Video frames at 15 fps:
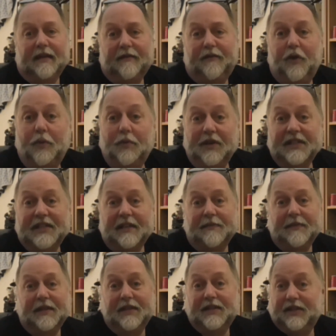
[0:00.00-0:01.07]
formal
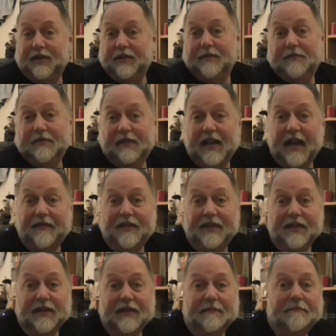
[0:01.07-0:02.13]
assessment, the student would have
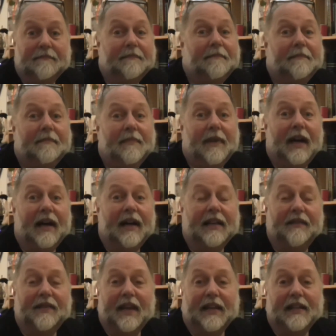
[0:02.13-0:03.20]
to
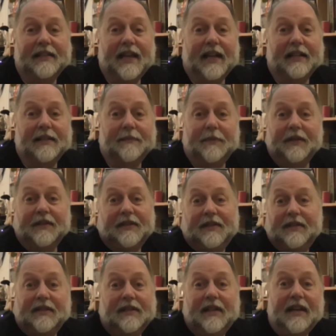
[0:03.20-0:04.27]
give their consent,
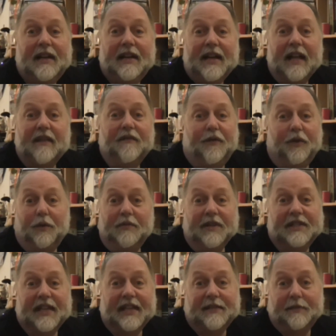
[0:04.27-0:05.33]
but informal
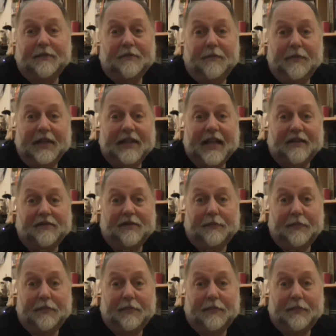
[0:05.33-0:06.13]
assessment would be a natural